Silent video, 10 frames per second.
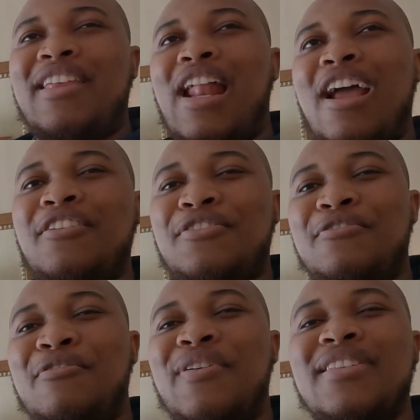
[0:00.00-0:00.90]
that I could
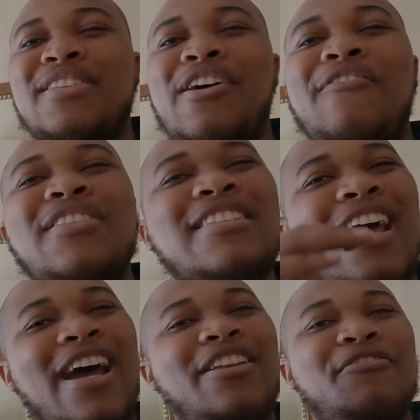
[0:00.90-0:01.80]
do for myself is
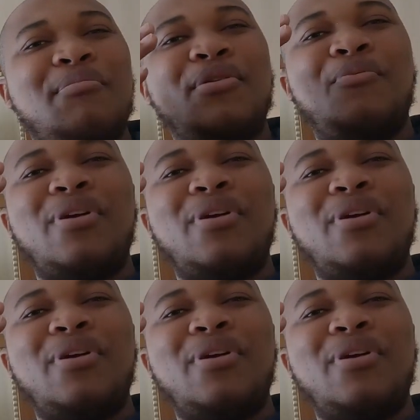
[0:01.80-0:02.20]
kind of a bit